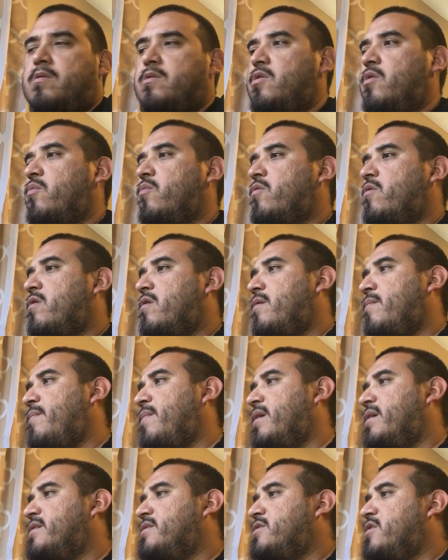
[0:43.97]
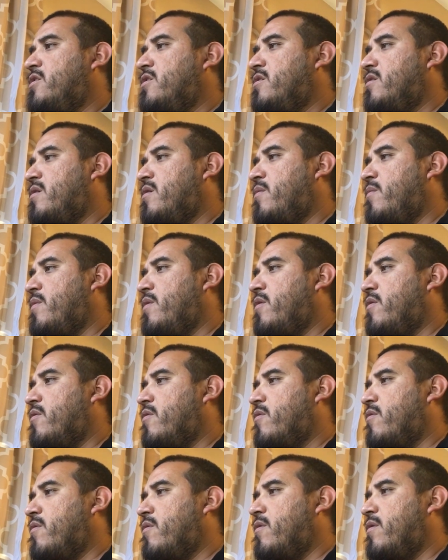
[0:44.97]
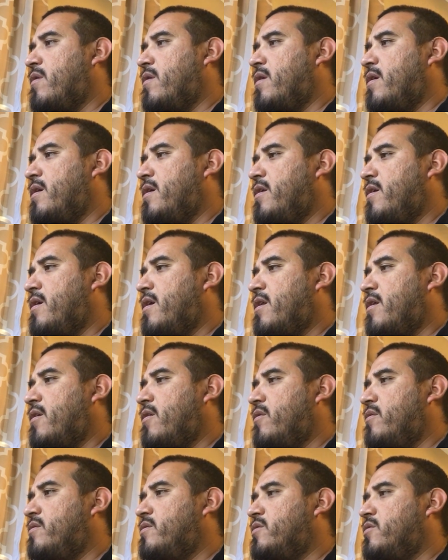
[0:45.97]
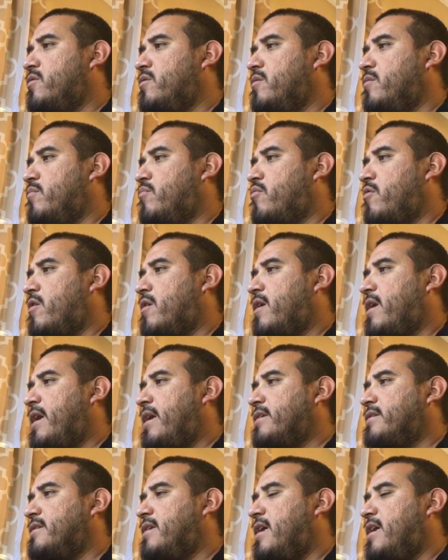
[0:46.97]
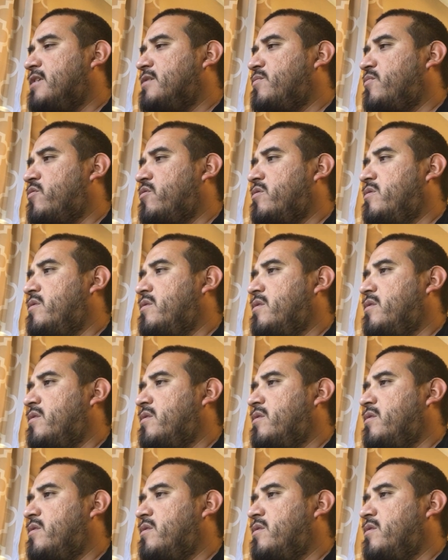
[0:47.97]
So we're on Mixer, and we go, uh, you gotta go to Broadcast Dashboard.